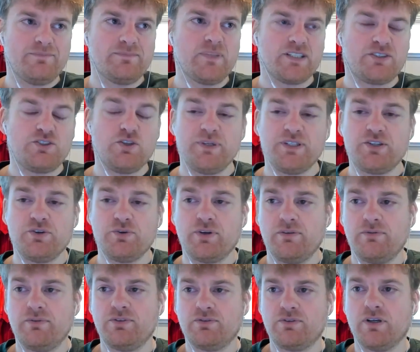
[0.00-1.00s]
like
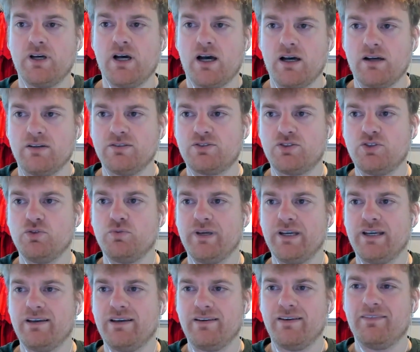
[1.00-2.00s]

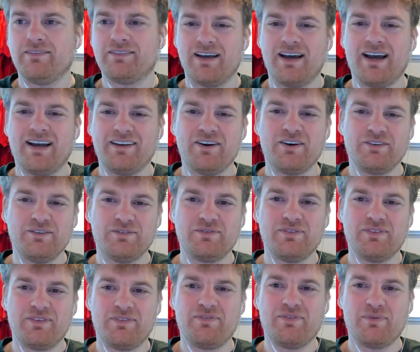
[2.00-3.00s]
I know
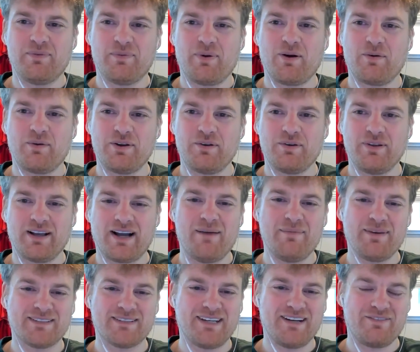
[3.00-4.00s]
the part where you're like,
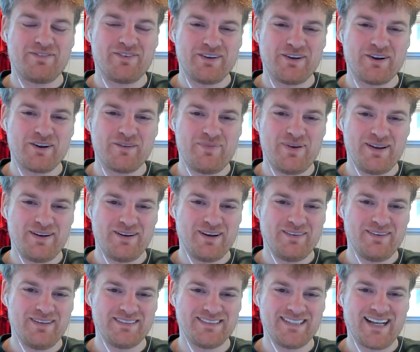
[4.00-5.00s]
I'm excited for your opinion
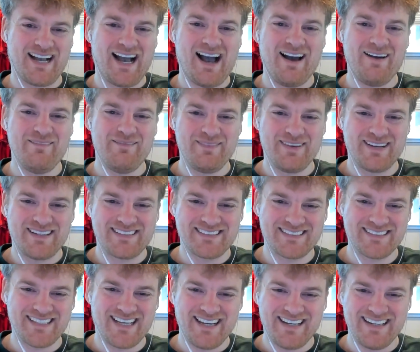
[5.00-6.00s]
on this. Like, I'm
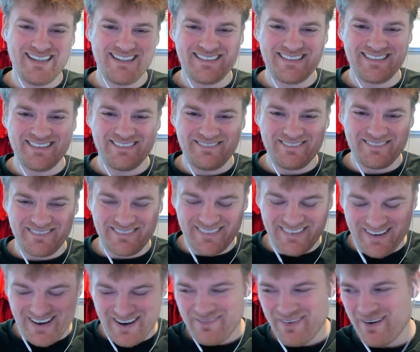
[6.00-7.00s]
excited to
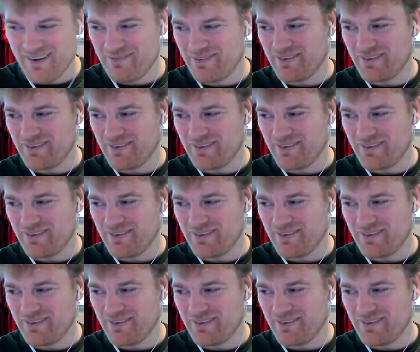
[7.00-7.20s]
come up